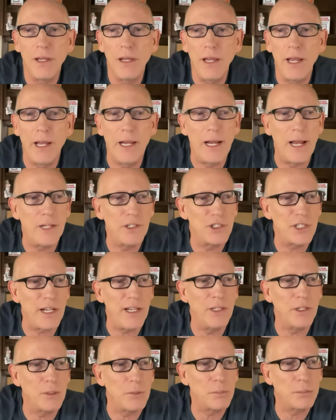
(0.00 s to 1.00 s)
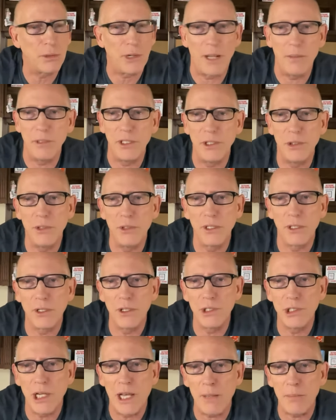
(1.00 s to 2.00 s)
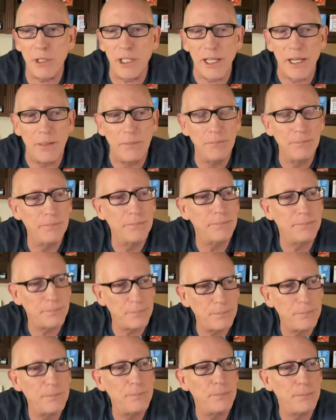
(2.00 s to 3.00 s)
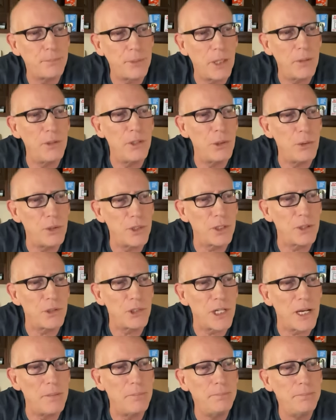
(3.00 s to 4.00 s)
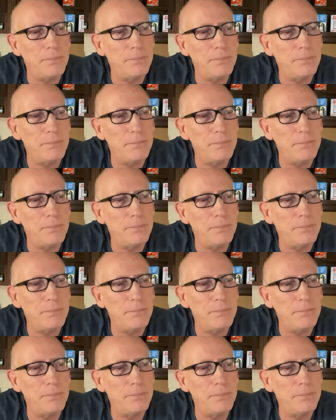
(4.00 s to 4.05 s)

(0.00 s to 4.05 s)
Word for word: And I'd say they're probably doing a good job of that. Probably doing a good job.